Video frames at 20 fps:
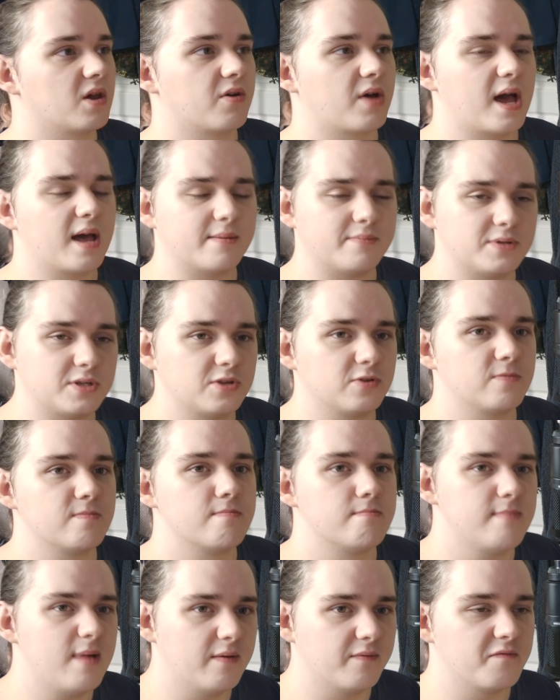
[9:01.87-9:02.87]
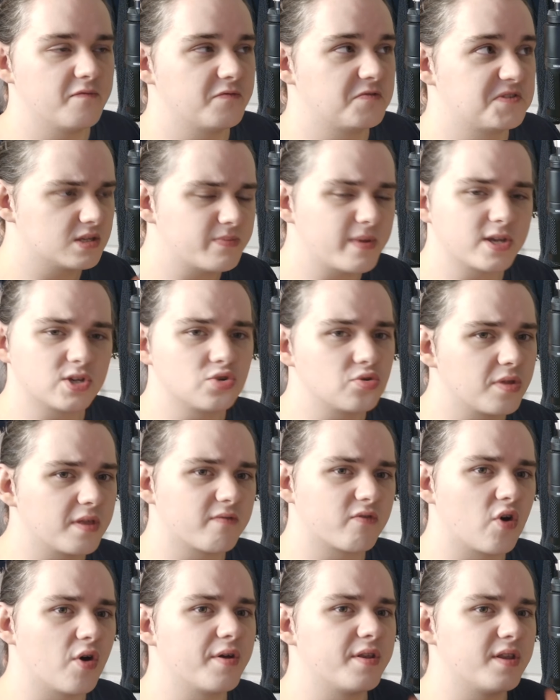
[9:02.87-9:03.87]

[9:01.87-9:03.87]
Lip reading: absolute months, to make sure they've got